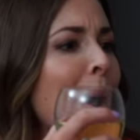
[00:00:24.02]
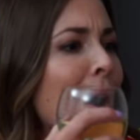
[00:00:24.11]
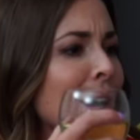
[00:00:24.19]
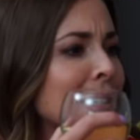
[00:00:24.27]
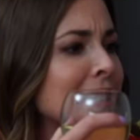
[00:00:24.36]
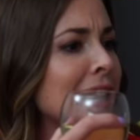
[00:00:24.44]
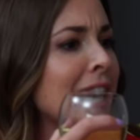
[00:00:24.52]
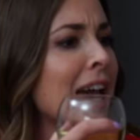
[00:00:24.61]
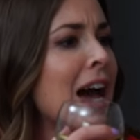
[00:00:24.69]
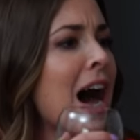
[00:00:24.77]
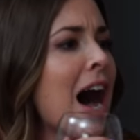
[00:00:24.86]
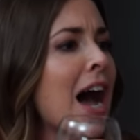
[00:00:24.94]
box. Like,
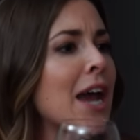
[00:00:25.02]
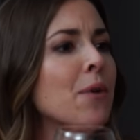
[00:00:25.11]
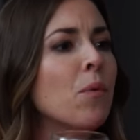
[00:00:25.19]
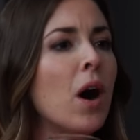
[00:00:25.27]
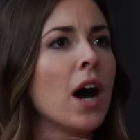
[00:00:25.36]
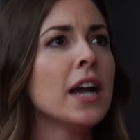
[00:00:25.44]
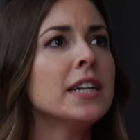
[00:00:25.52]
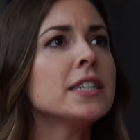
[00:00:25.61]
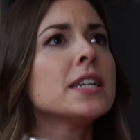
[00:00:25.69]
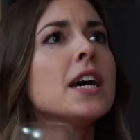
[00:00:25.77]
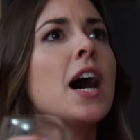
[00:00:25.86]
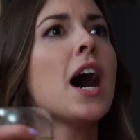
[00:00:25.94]
I
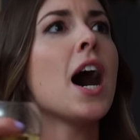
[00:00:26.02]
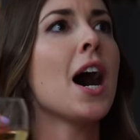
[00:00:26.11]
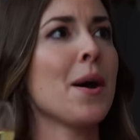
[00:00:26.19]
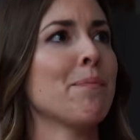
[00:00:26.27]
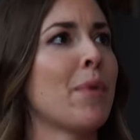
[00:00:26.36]
want a